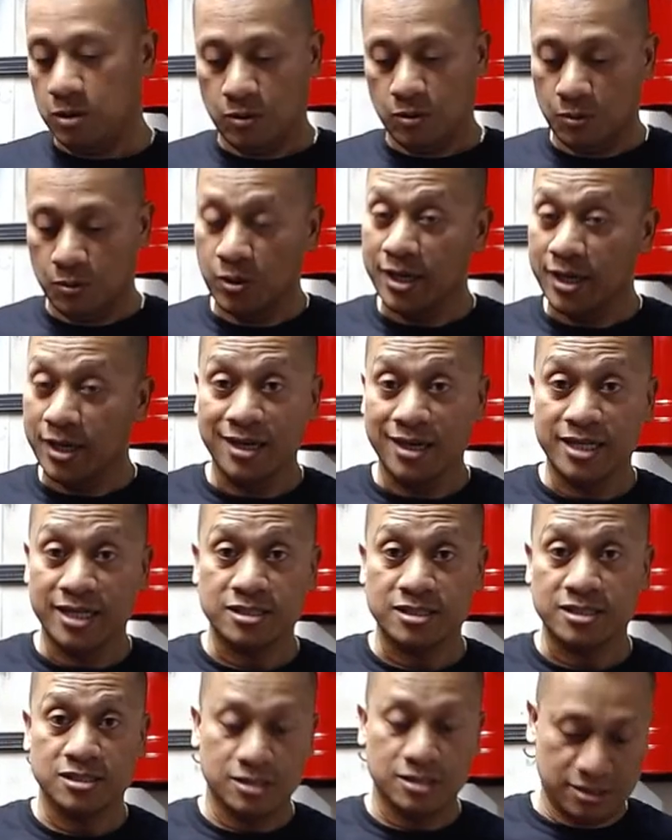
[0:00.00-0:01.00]
what I like,
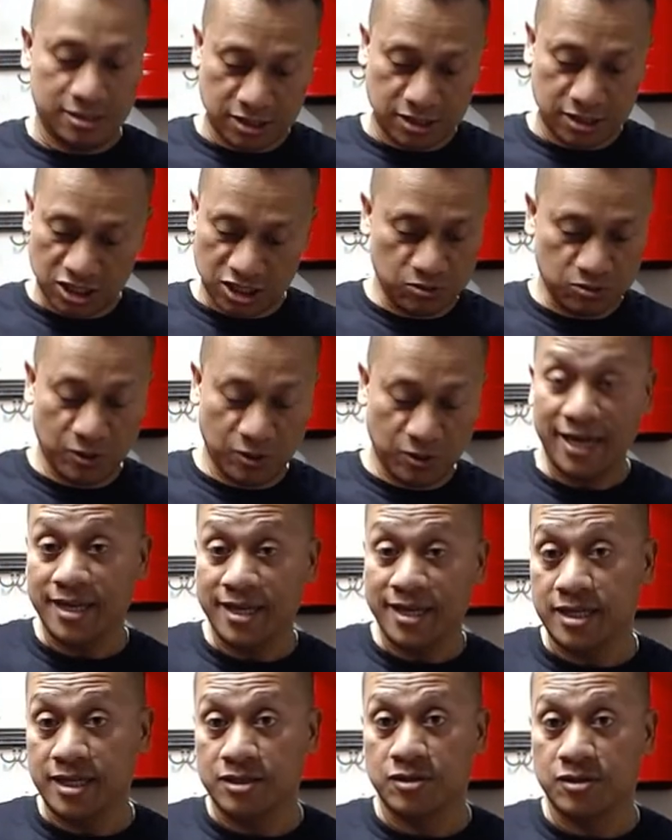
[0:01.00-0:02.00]
this is what I
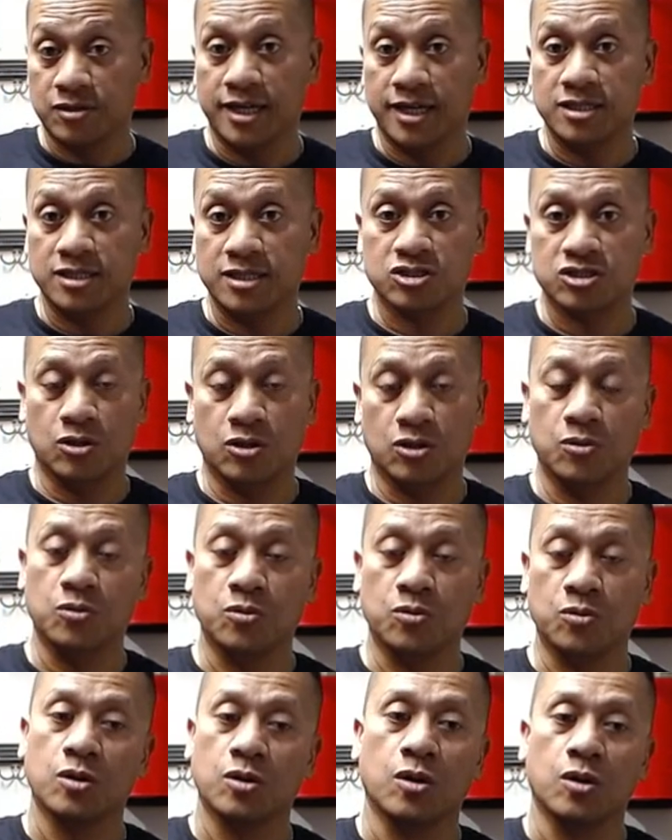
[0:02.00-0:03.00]
eat, okay? So
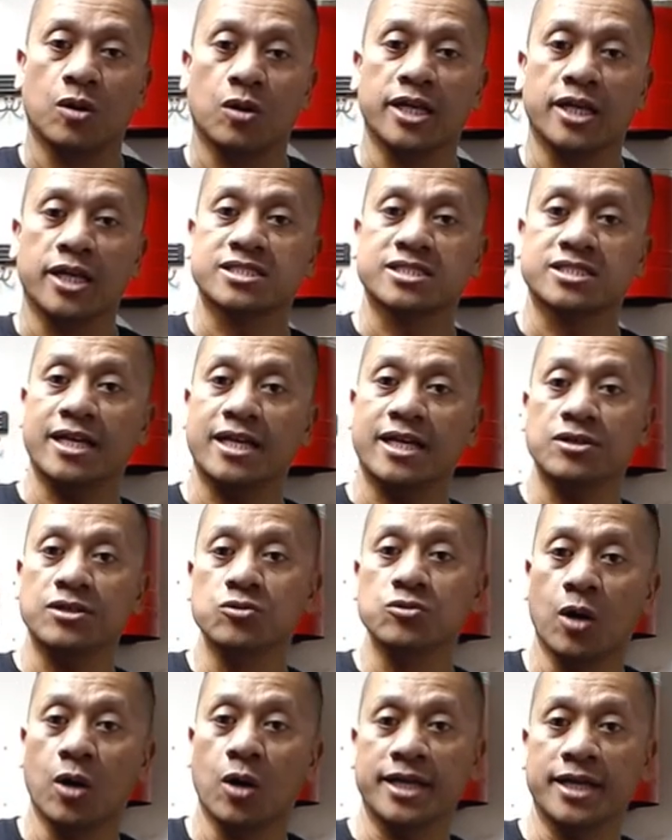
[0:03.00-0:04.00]
let's say you
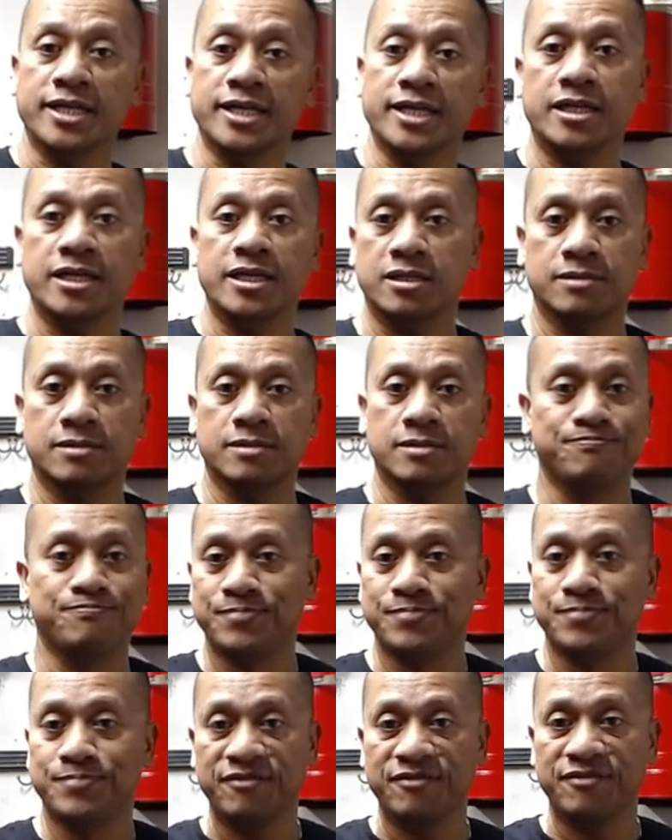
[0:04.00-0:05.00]
want to eat
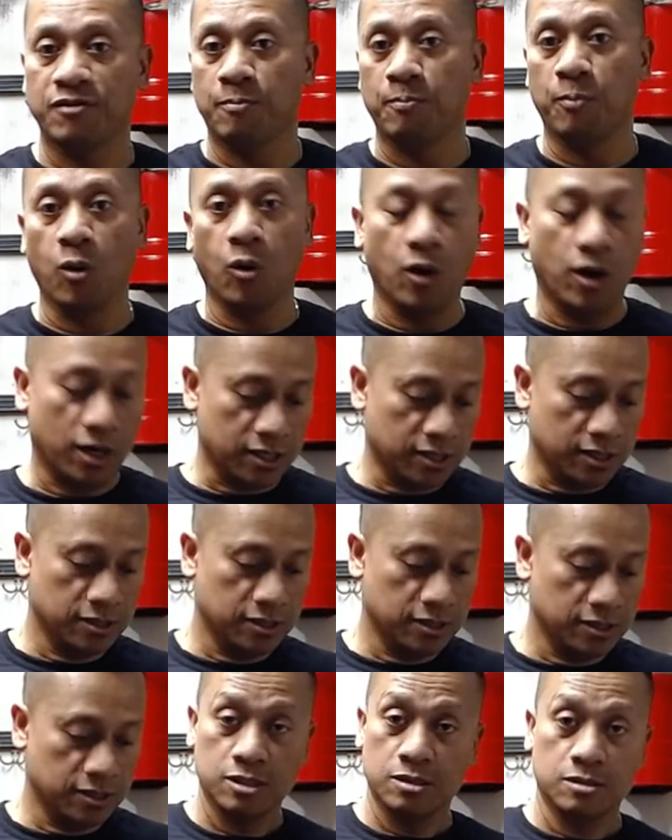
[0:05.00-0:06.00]
beef or pork.
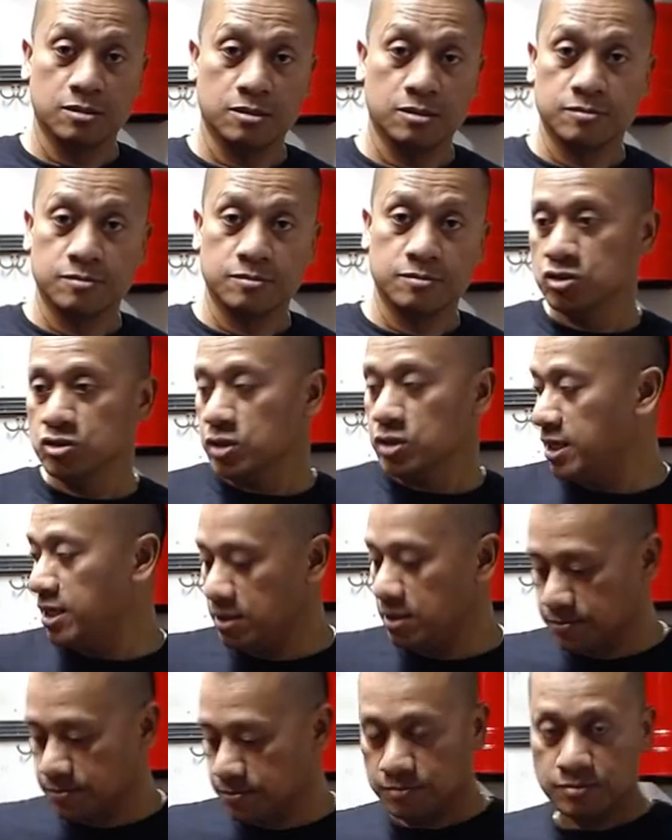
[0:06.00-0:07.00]
You
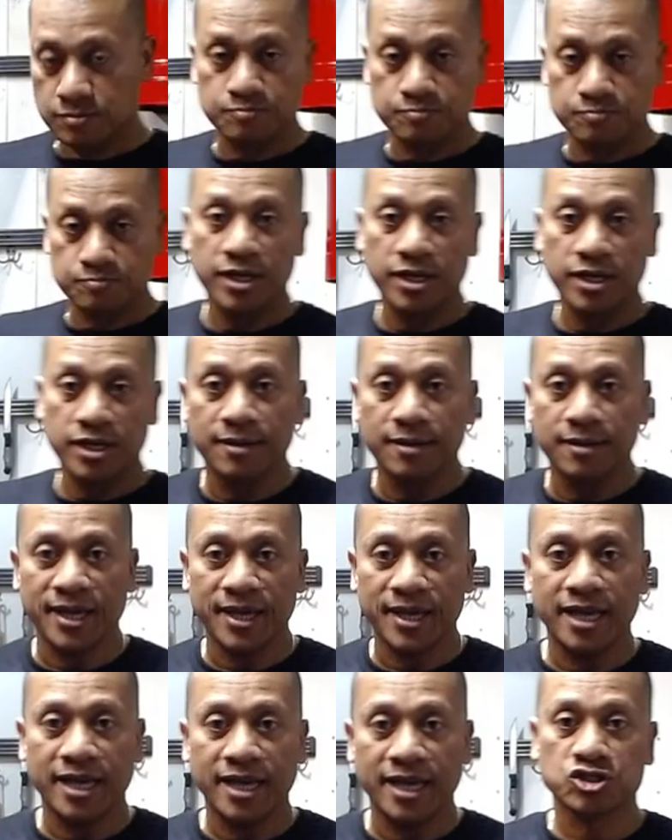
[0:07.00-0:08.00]
can put it in the
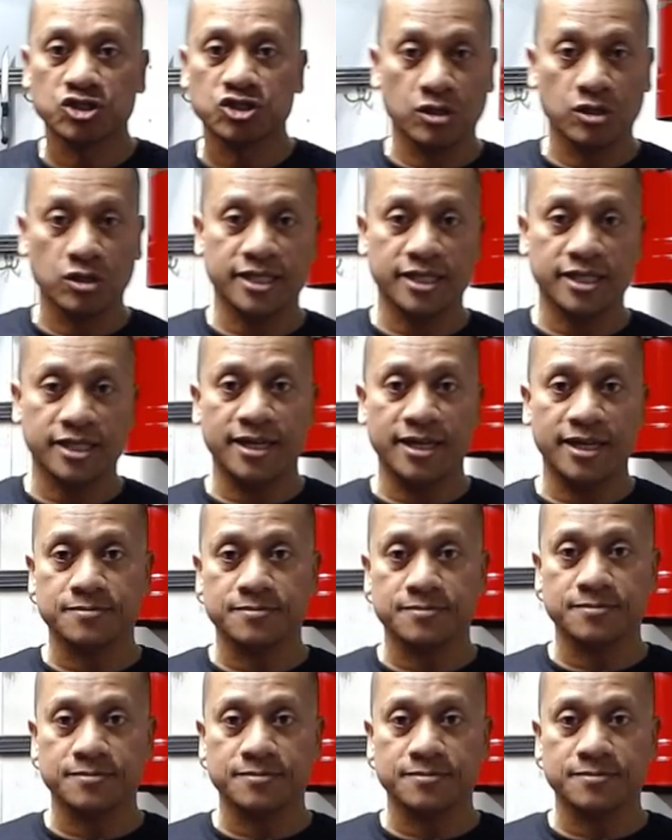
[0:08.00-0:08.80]
pan, saute it,